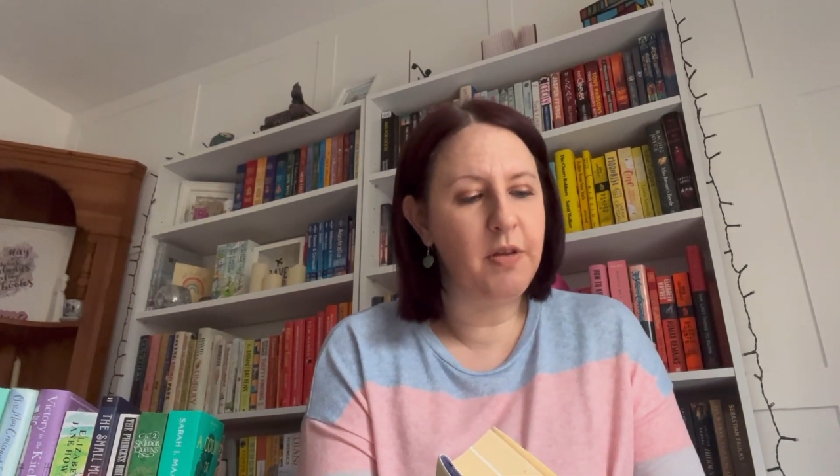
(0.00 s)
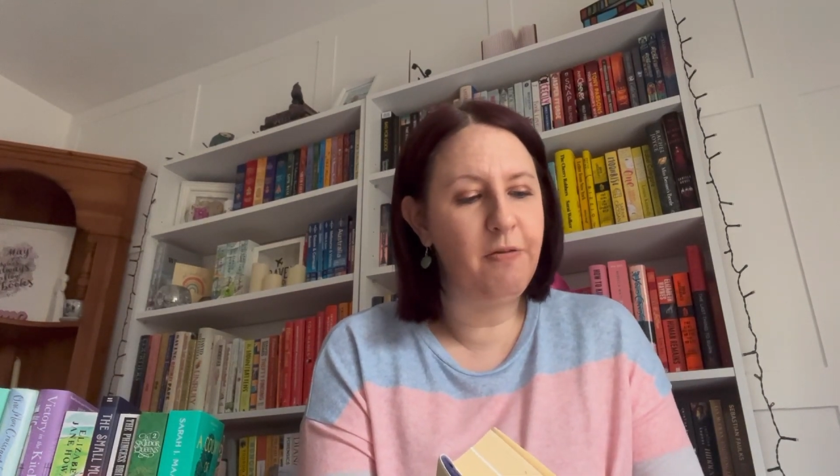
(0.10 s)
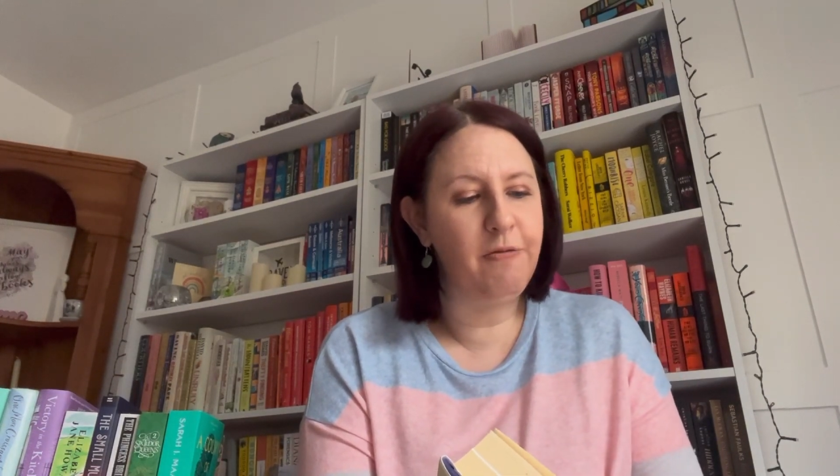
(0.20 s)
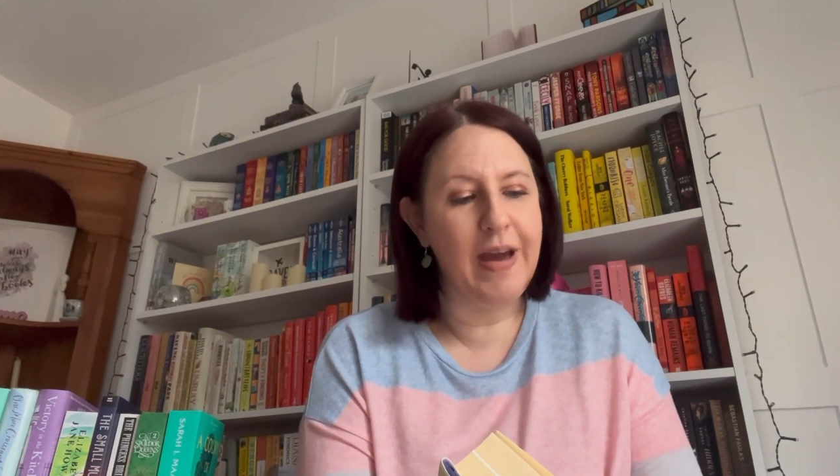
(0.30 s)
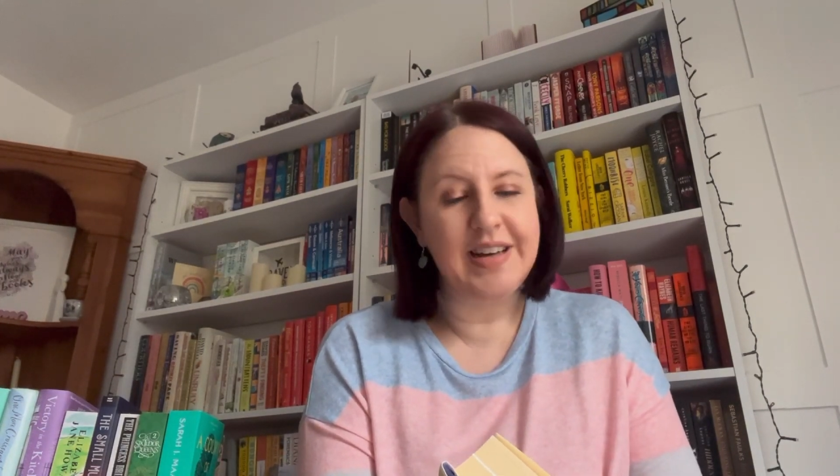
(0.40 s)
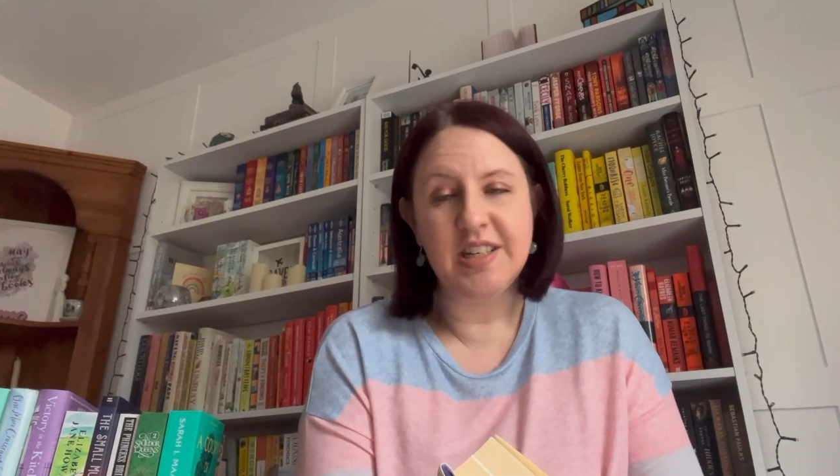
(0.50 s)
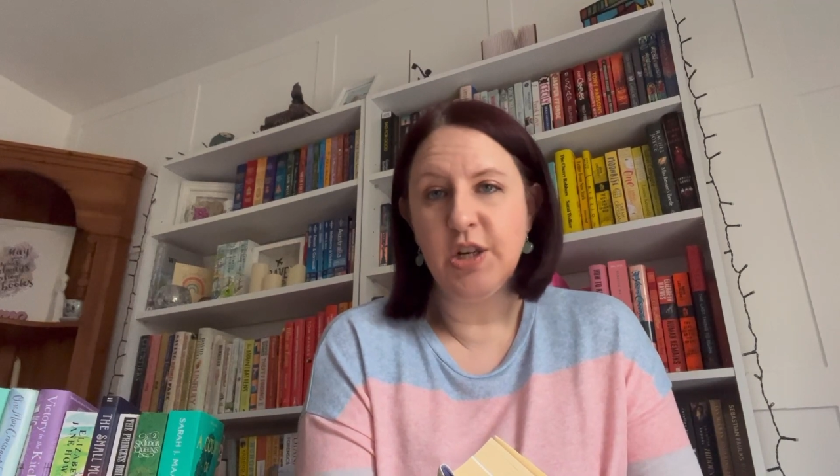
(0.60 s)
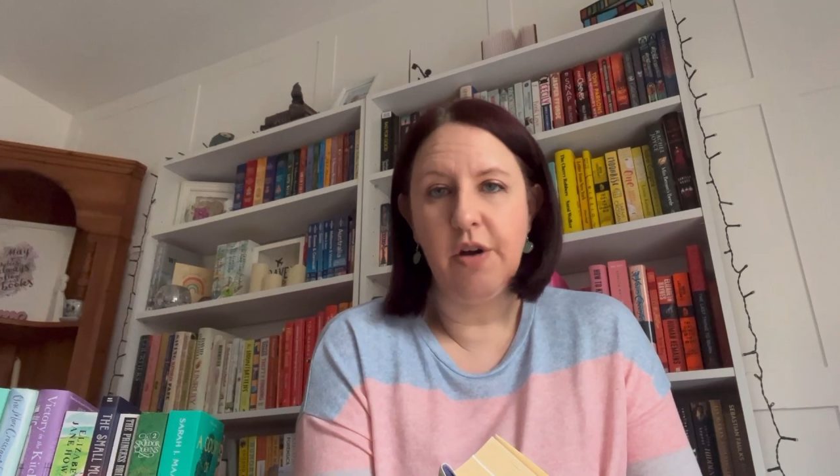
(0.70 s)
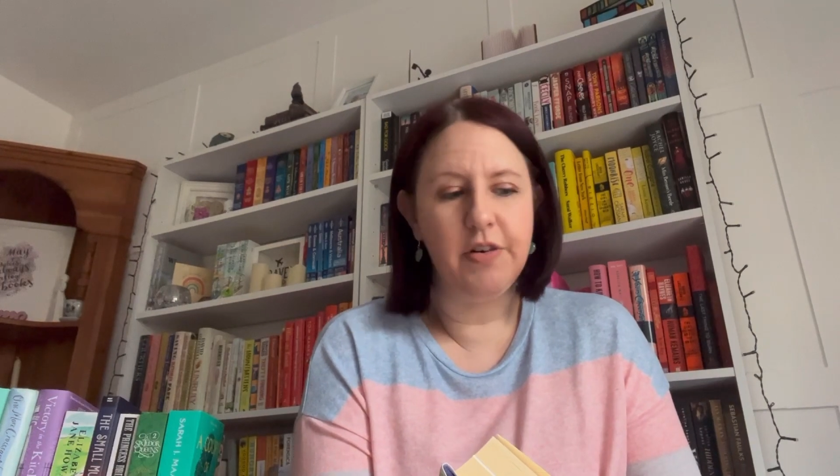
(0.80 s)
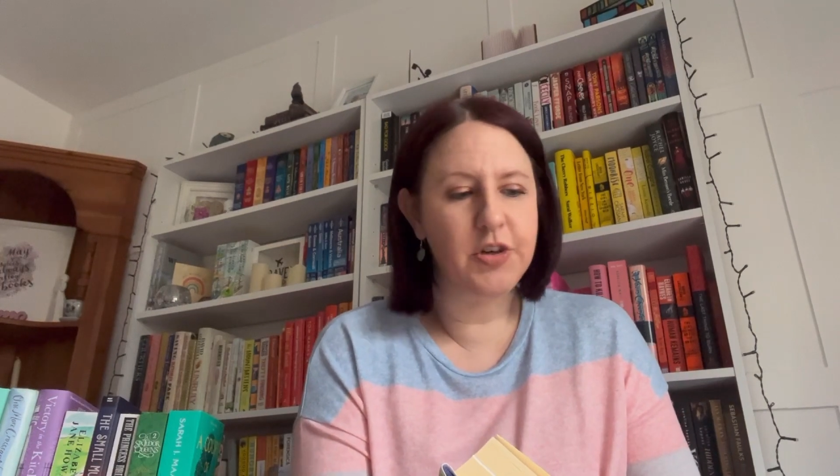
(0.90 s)
fed and
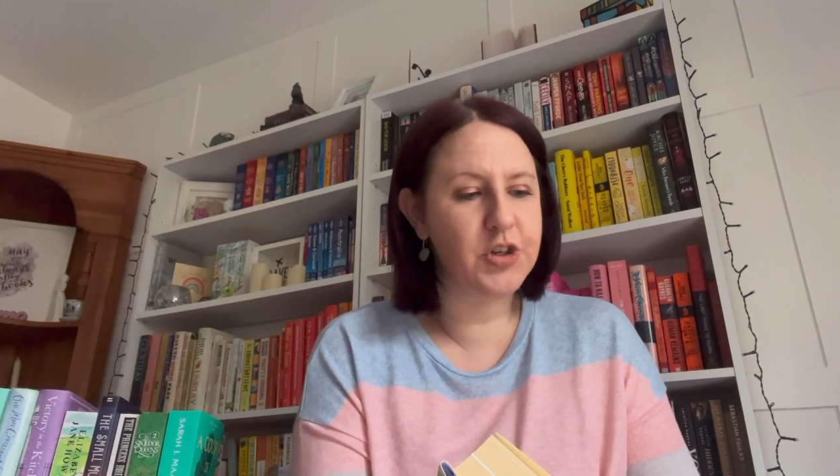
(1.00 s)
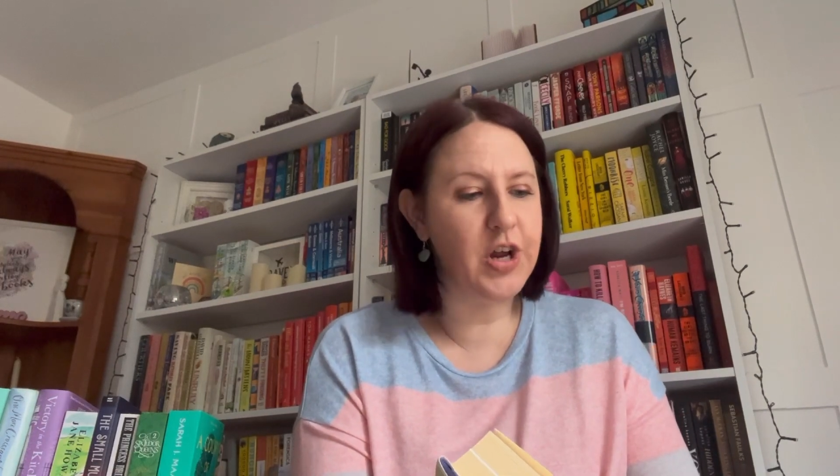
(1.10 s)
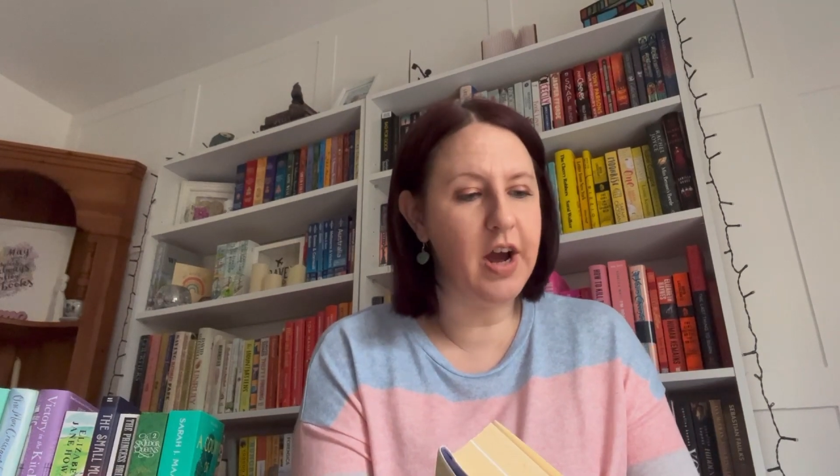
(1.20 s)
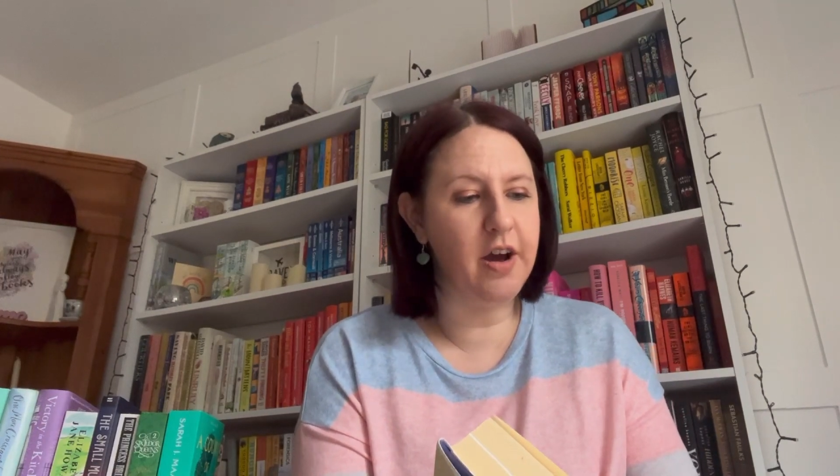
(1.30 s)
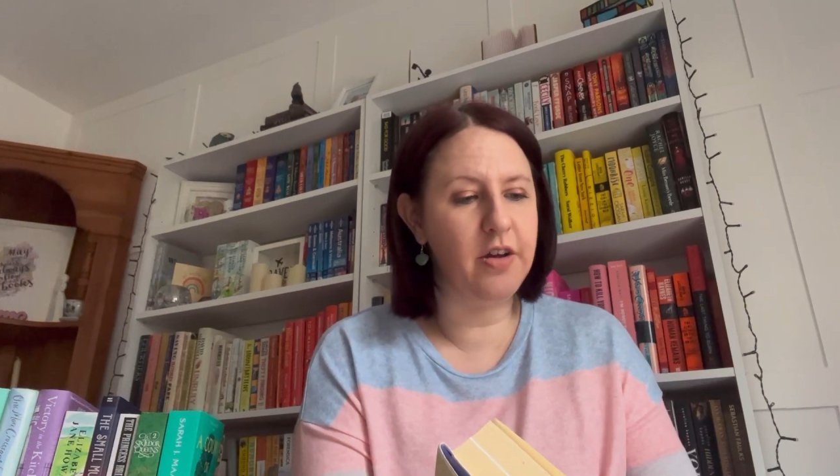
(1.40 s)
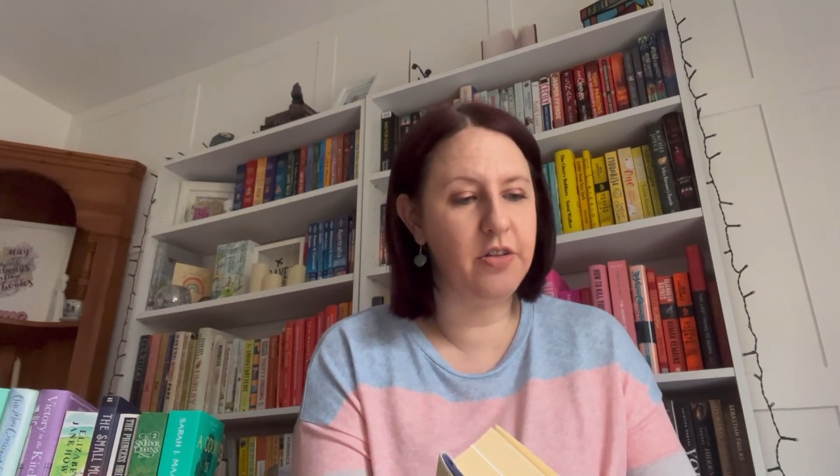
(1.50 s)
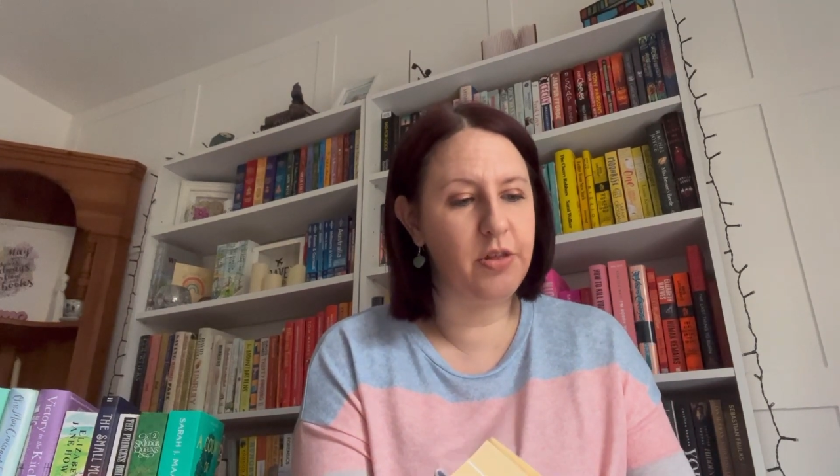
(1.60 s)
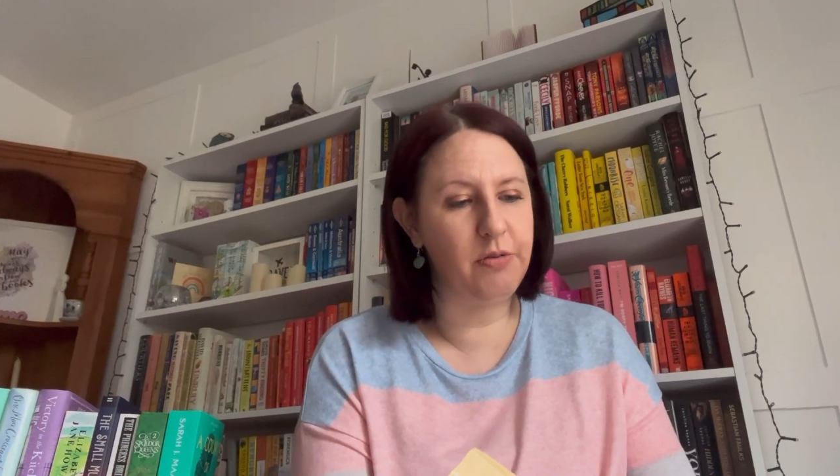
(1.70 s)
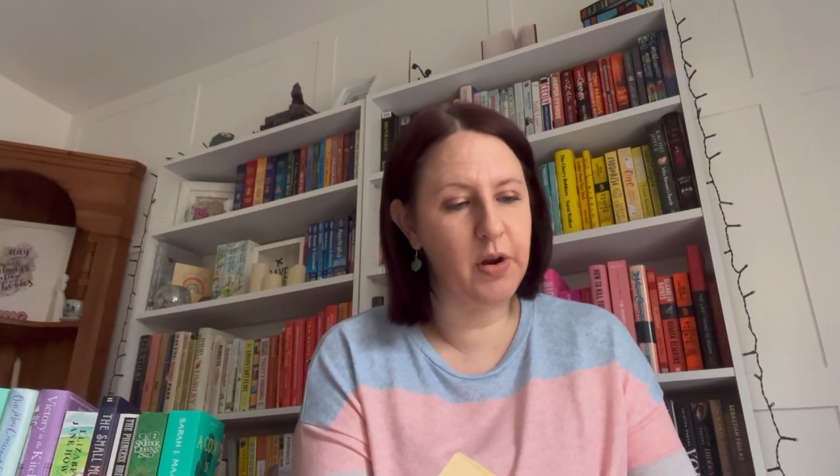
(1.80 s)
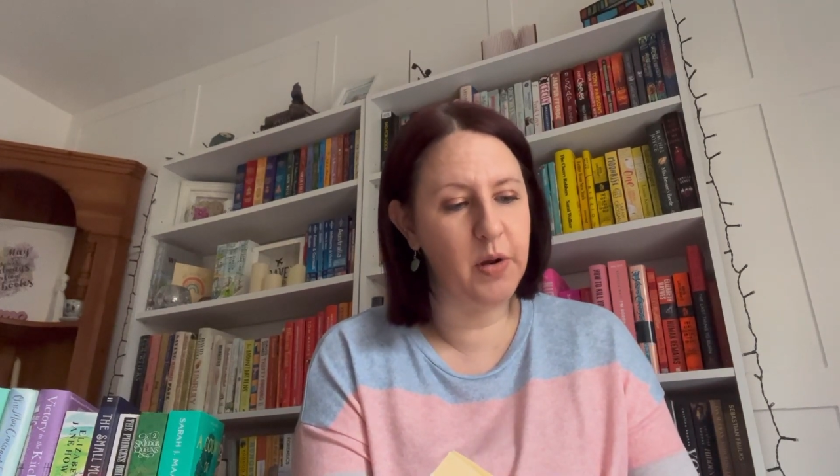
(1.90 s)
nourished her
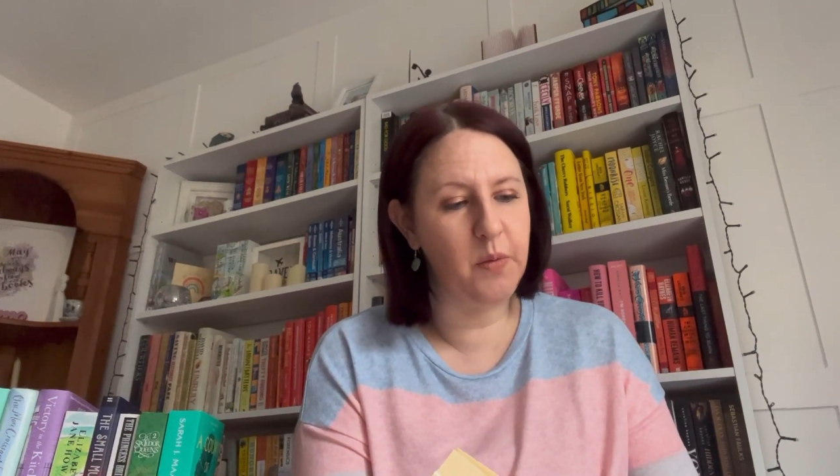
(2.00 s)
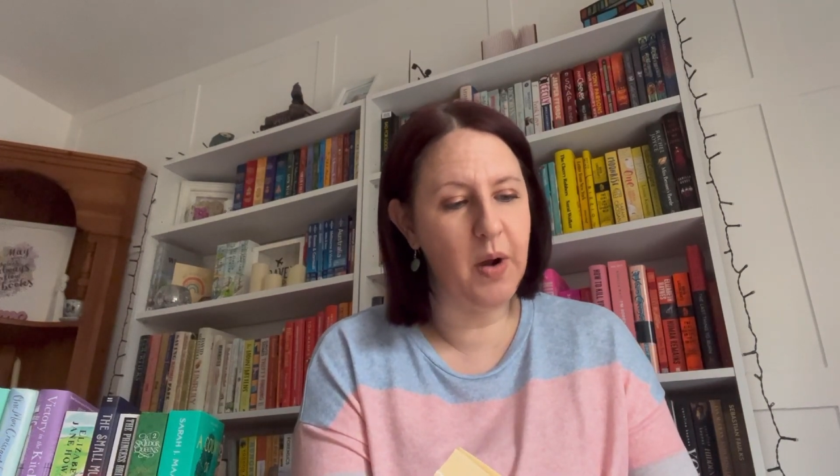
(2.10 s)
through